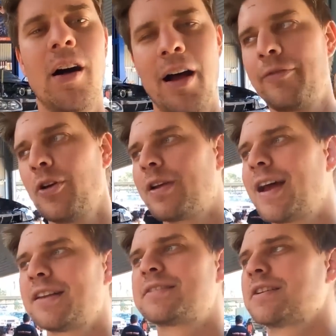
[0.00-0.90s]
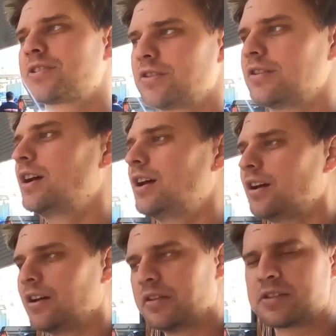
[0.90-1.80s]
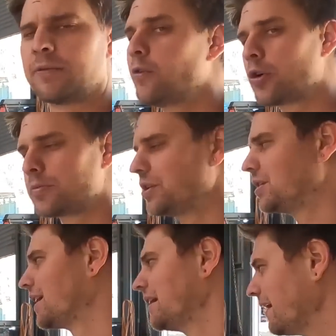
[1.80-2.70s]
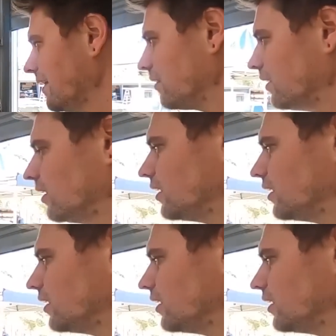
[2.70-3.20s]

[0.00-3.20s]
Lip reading: high flow cat section that's affordable and you can get,